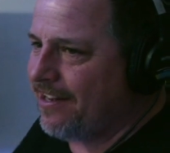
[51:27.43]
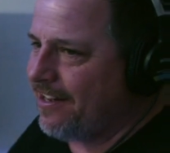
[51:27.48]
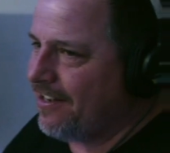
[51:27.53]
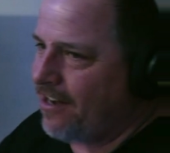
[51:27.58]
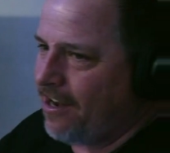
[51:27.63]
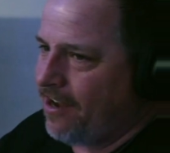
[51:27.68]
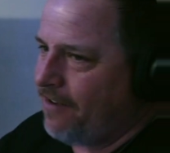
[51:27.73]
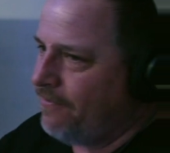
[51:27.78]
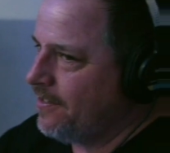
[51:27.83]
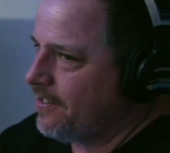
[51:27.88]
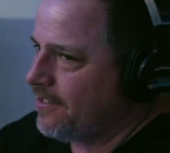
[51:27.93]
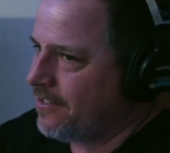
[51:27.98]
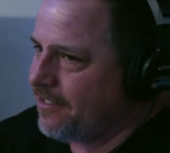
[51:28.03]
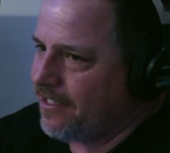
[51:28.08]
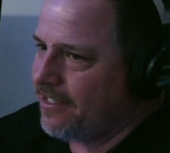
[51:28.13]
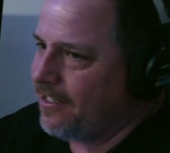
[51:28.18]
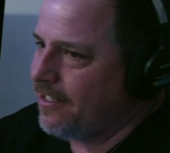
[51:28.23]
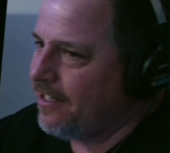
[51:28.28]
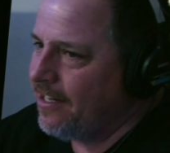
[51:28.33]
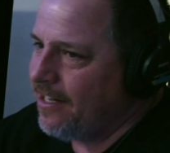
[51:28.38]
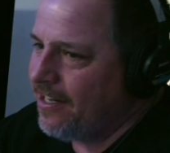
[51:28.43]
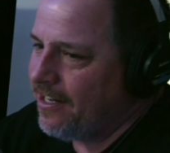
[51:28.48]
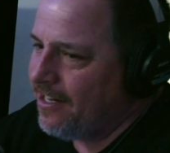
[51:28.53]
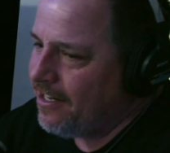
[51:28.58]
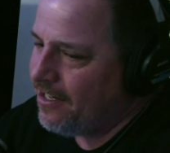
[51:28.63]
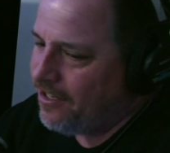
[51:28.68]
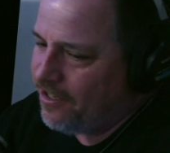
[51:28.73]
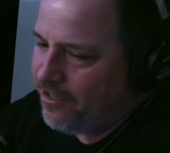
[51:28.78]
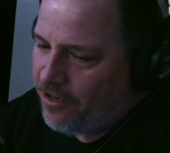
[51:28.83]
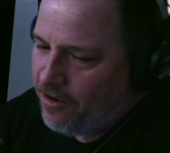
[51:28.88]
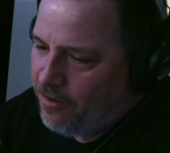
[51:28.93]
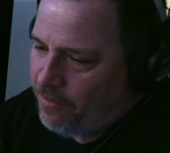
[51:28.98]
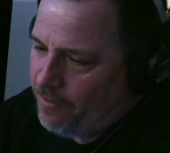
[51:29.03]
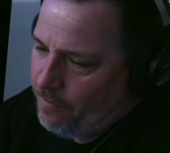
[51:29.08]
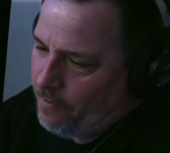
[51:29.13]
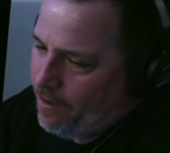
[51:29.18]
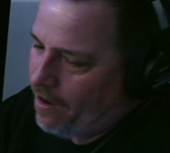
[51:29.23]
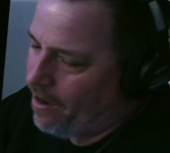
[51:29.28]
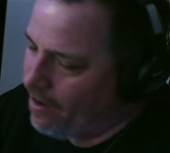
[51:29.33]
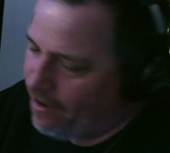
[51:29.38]
And obviously, you
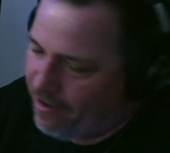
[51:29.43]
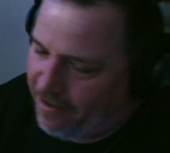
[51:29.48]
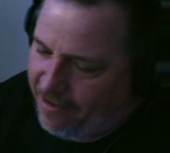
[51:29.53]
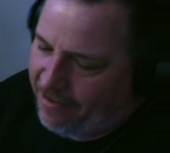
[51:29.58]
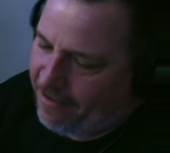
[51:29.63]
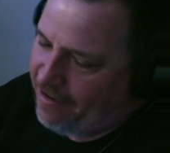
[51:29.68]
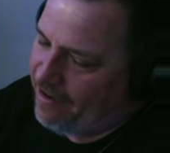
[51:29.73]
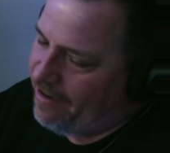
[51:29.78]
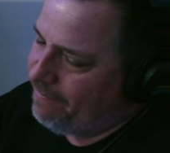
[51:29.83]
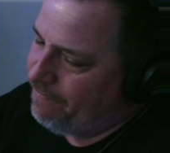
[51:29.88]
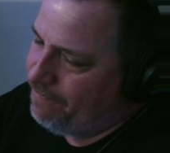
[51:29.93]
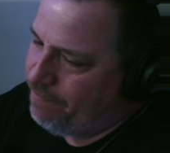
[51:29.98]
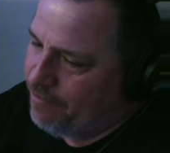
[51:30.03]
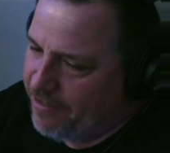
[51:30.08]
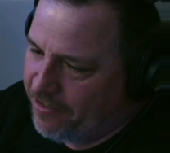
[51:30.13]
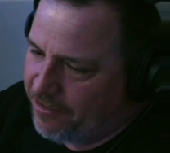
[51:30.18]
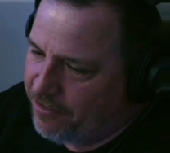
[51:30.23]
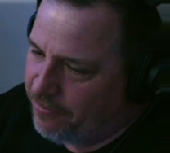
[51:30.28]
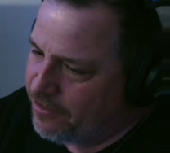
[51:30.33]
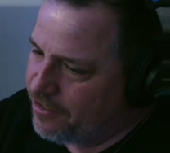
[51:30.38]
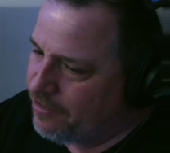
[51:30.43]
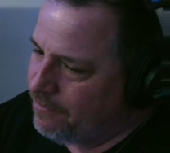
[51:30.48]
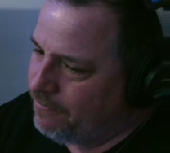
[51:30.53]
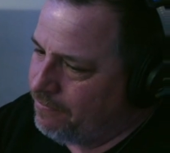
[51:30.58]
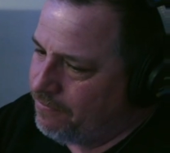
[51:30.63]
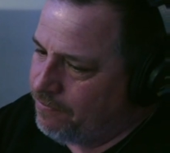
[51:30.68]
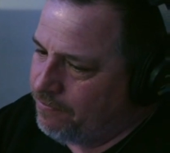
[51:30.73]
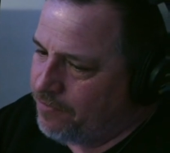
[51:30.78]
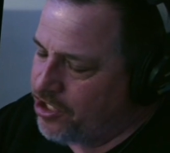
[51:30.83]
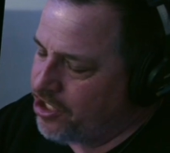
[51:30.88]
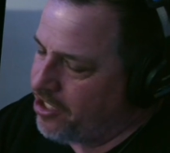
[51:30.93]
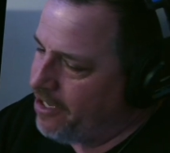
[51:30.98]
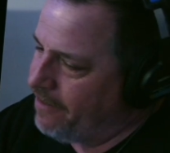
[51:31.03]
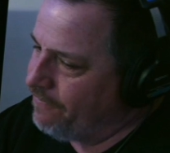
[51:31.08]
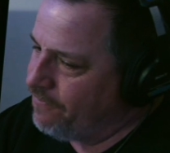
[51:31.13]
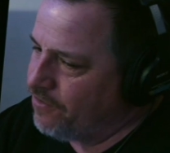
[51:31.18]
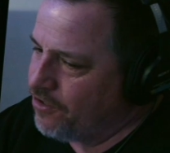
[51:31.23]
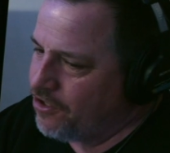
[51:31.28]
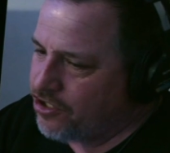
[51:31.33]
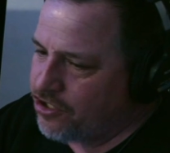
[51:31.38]
know, I've been through some
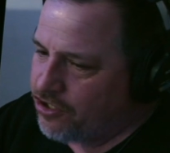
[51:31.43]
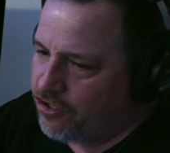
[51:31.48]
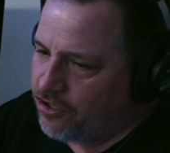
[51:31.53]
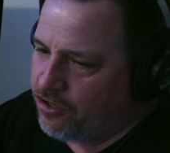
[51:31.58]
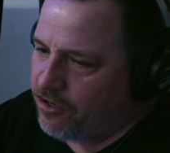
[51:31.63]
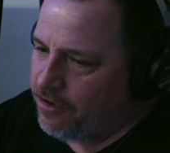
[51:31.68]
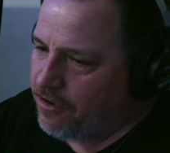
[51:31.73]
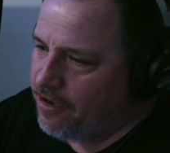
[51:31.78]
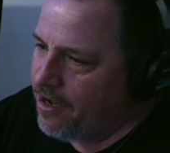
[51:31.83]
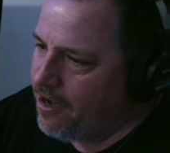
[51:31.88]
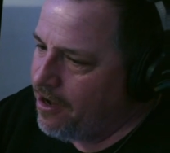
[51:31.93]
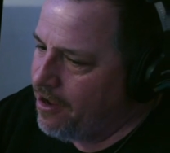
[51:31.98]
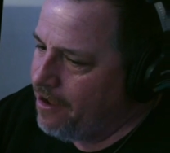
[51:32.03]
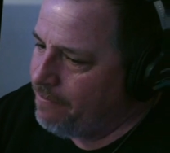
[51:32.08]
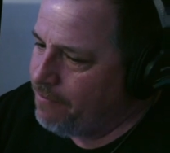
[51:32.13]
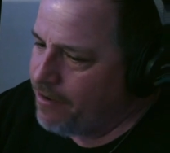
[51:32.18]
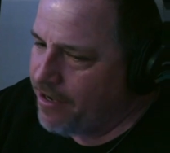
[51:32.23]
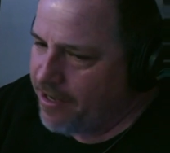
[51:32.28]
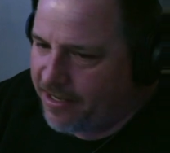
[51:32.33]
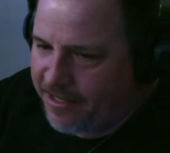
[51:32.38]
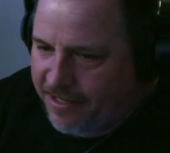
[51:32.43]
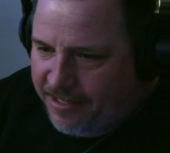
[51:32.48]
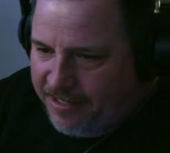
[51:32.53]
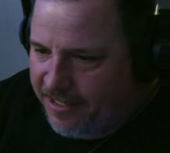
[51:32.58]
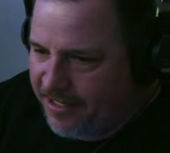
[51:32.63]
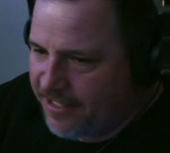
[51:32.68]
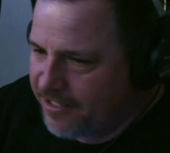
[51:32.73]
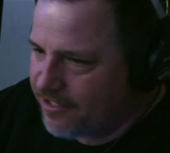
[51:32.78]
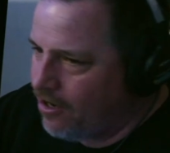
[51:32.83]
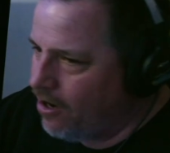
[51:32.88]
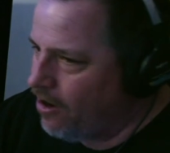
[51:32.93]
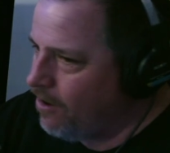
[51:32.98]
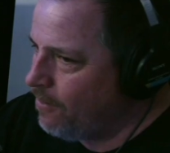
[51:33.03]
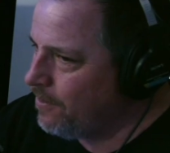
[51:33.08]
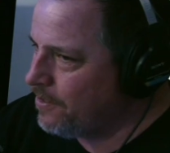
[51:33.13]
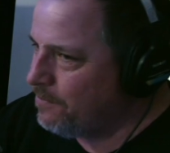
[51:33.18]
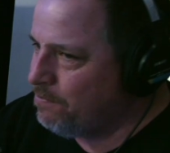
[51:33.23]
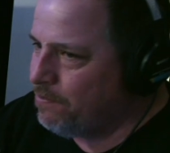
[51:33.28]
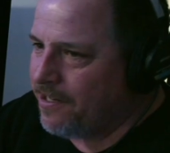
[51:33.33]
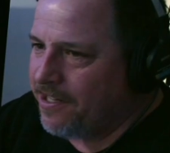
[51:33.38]
shit for sure, but He's
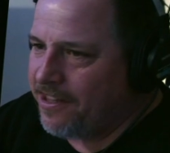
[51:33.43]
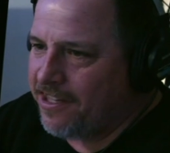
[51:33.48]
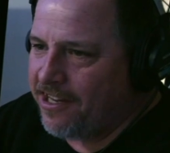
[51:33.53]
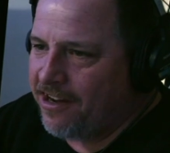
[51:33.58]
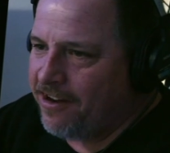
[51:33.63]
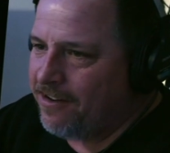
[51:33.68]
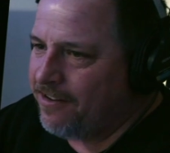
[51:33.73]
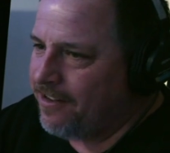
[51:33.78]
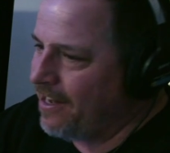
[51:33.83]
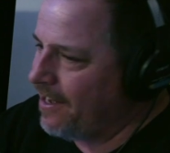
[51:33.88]
always been there.